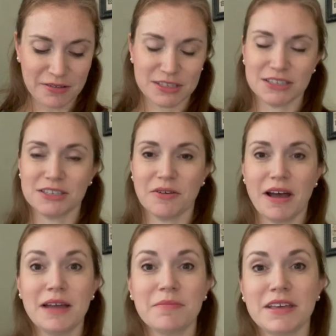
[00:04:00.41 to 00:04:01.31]
So
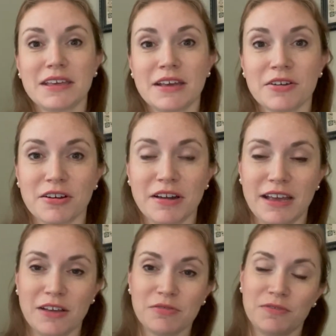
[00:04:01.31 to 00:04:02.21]
I'm making her
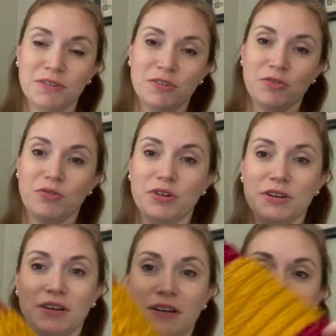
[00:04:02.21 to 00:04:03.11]
a Gryffindor
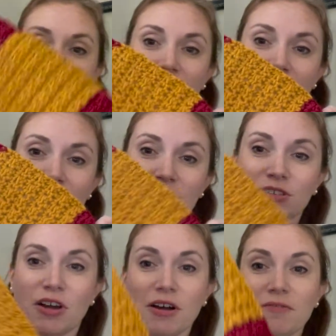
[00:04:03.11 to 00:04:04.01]

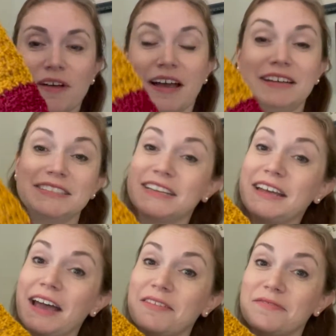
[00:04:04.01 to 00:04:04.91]
scarf. I did
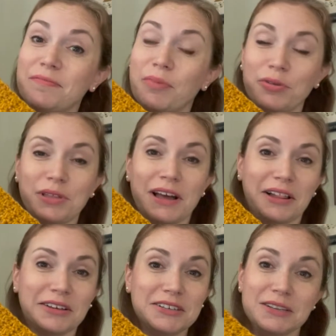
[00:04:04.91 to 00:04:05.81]
have both
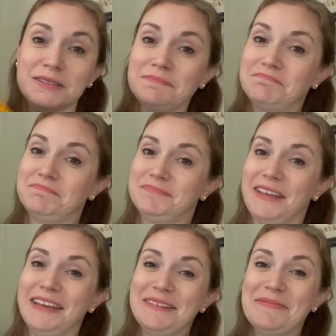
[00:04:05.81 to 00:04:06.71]
colors
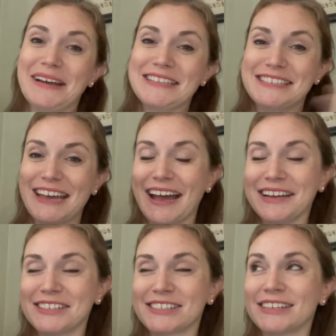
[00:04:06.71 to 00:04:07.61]
in my
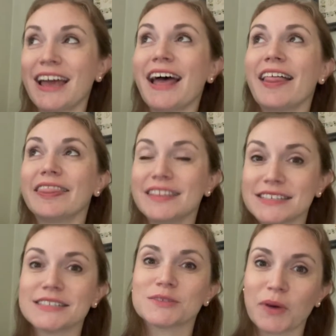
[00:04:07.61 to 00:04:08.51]
stash.
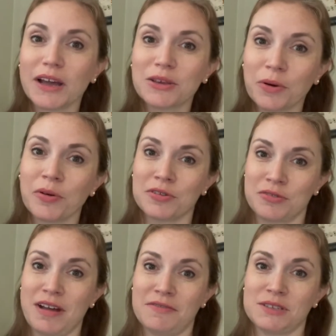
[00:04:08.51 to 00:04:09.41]
This is why you hoard
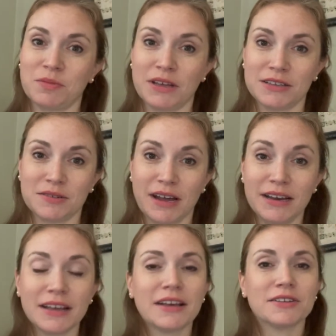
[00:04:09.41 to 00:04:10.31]
craft supplies,
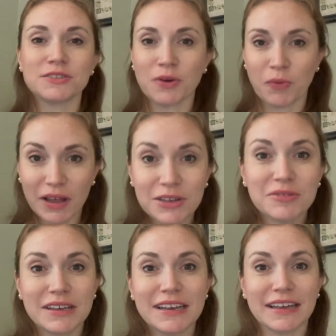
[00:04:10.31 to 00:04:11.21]
right? So when you
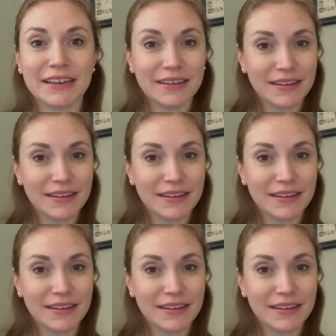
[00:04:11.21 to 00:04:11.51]
need it,